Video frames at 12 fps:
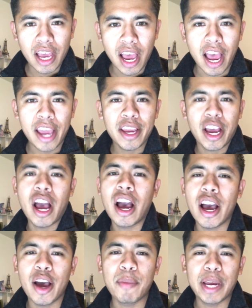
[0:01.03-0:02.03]
Hi,
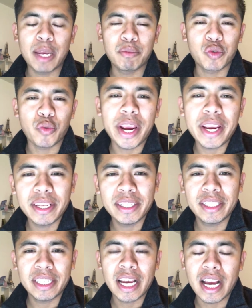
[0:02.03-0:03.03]
my name is Ray.
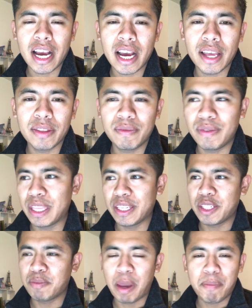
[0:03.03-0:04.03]
This
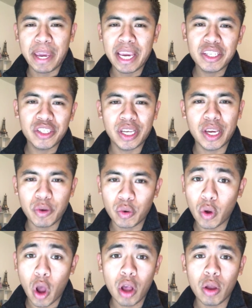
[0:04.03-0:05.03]
is my page.
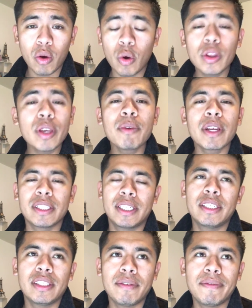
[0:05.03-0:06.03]
It'll all only
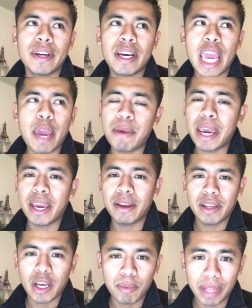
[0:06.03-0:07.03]
consist of A.B.A,
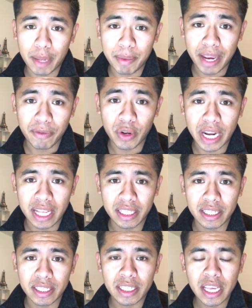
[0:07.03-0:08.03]
Applied Behavioral
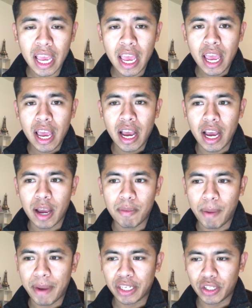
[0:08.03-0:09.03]
Analysis.
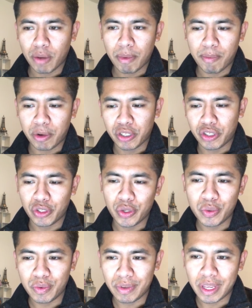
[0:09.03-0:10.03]
I'm actually on my
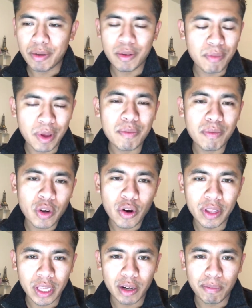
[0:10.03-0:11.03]
pursuit
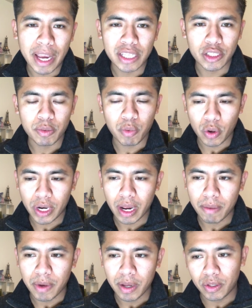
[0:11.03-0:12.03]
currently in a master's
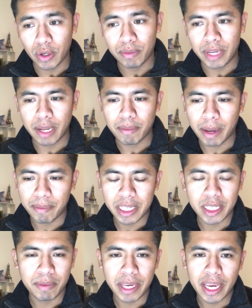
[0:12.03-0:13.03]
program to obtain my
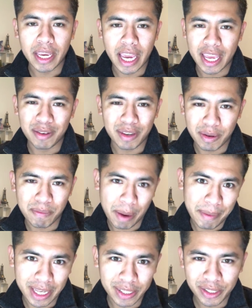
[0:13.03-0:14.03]
BCBA and my
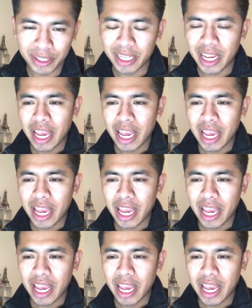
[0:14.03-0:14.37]
master's.